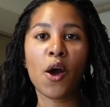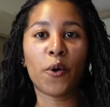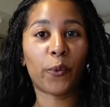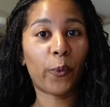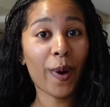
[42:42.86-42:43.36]

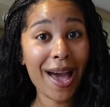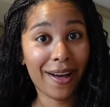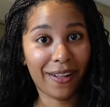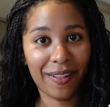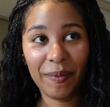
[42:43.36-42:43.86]

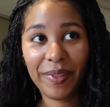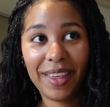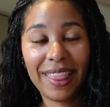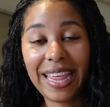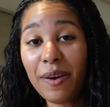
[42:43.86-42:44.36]
Well,
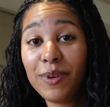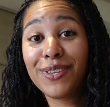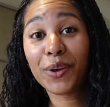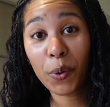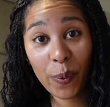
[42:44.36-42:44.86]
that was
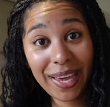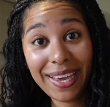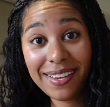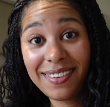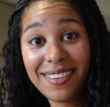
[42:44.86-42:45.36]
the
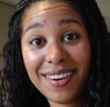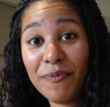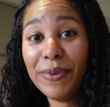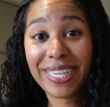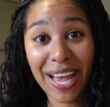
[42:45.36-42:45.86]
quickest
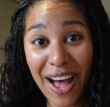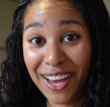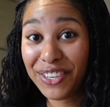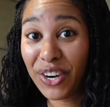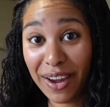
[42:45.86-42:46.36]

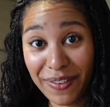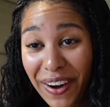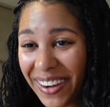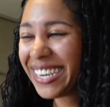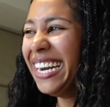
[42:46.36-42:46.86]
massage
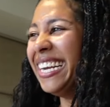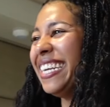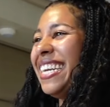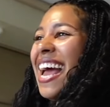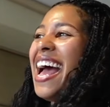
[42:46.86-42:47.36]
ever.
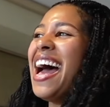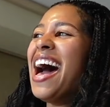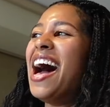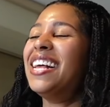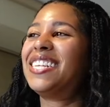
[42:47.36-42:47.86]

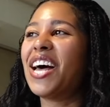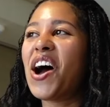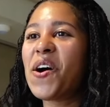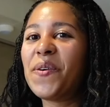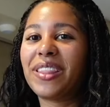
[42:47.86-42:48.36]

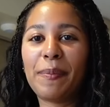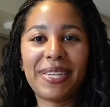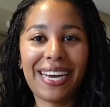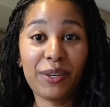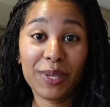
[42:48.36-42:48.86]
So the
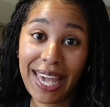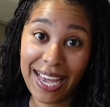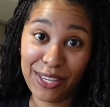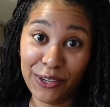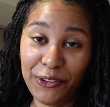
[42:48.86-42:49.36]
massage was
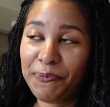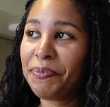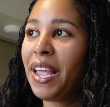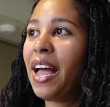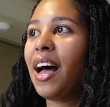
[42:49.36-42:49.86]
canceled.
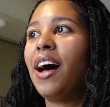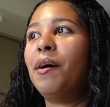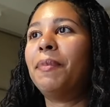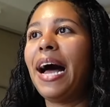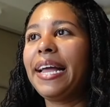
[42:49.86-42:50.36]

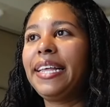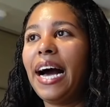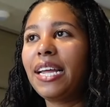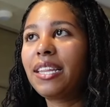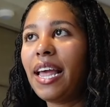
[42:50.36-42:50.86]
I
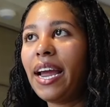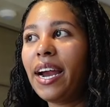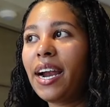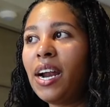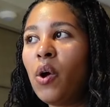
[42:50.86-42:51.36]
got
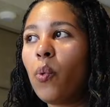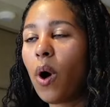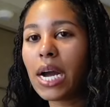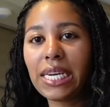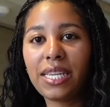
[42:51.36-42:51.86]
there,
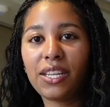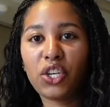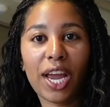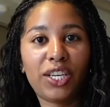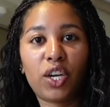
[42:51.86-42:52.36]
walked into the
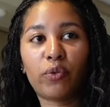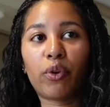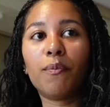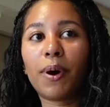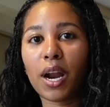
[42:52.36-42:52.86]
changing
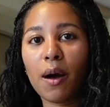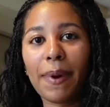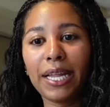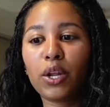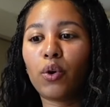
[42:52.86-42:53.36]
room, put on
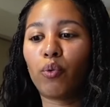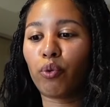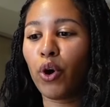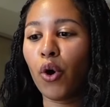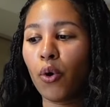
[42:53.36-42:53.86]
my little
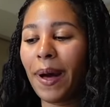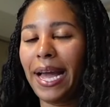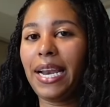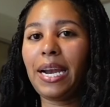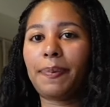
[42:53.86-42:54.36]
robe. I
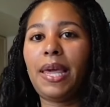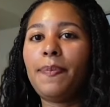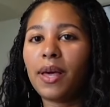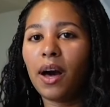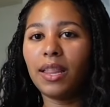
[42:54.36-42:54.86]
ended up
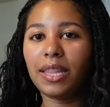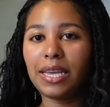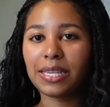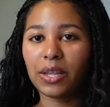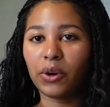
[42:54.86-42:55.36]
keeping on
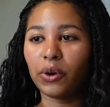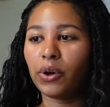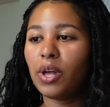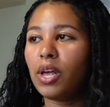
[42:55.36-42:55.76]
these little